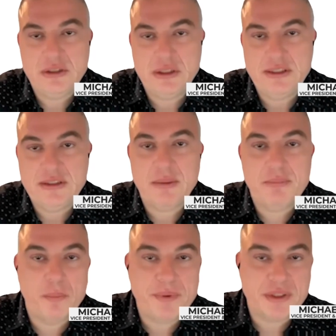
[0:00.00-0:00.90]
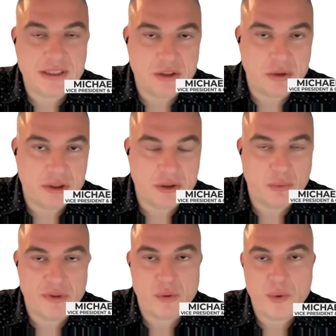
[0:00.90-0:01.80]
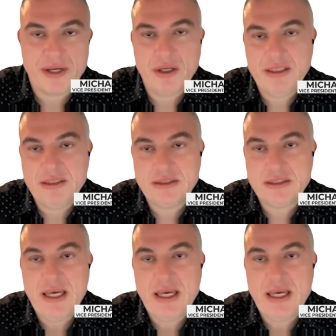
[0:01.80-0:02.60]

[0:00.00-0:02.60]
needs appropriate resources to the regulators.